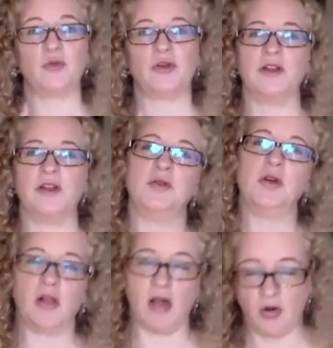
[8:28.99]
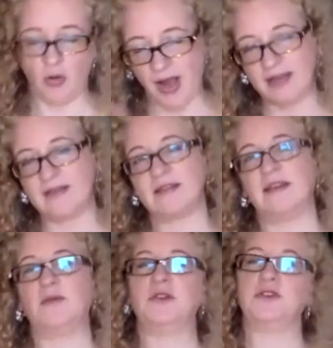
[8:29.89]
We're going to do it clockwise, and
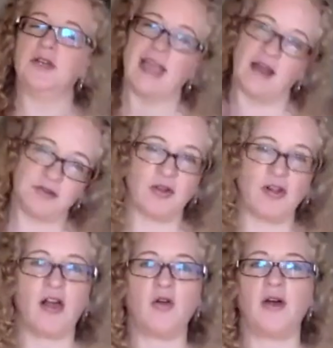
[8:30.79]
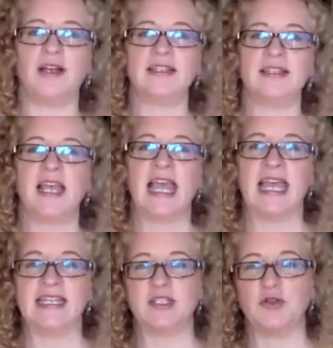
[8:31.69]
then we'll do it counterclockwise.
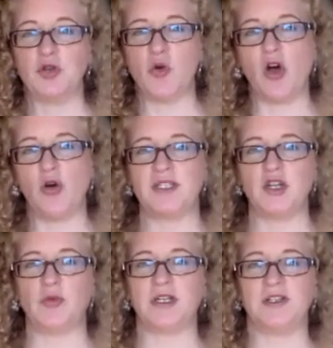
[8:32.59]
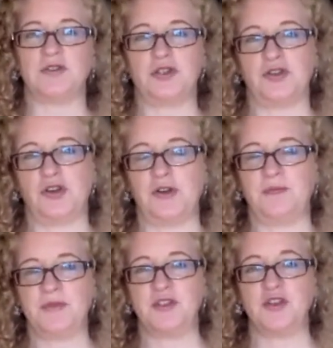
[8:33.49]
And so you always know when it's your turn.
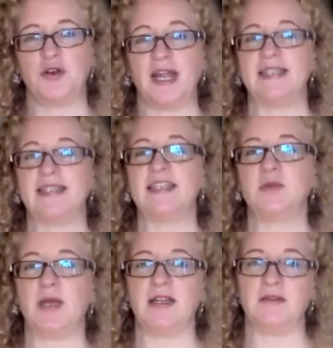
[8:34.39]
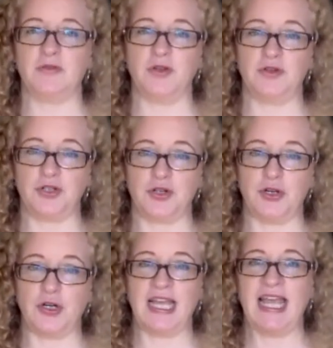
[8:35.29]
So you're anticipating for your
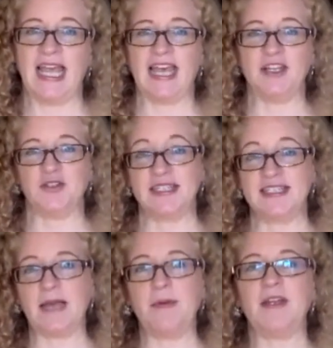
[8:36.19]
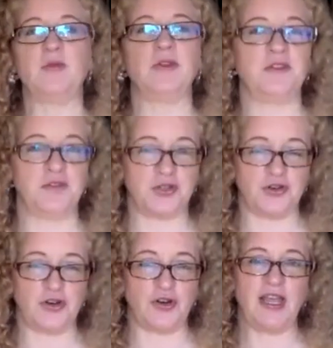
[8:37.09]
turn, and you're stepping in with your
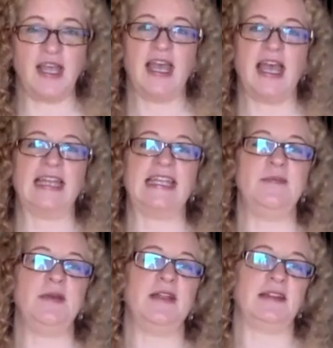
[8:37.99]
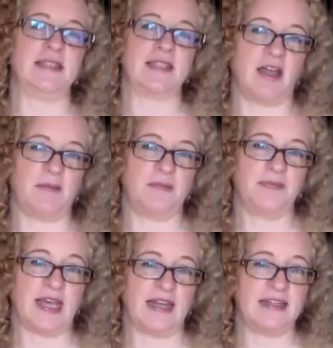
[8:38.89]
turn and keeping it in time.
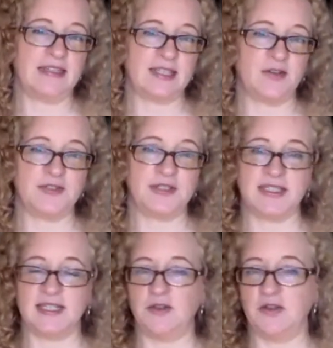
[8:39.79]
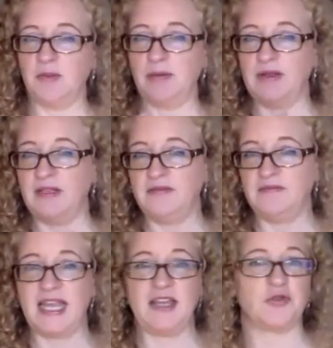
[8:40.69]
That in itself is a skill that maybe
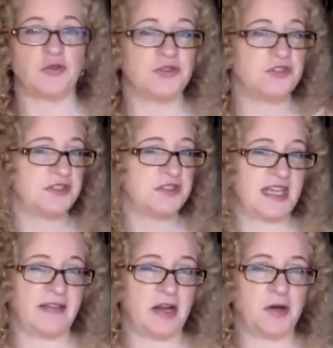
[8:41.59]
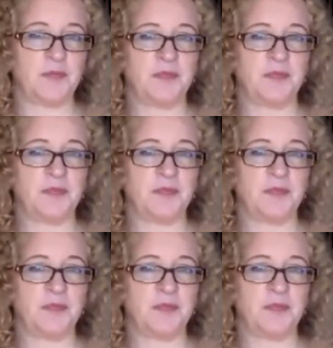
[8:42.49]
the 8-year-olds just stay there.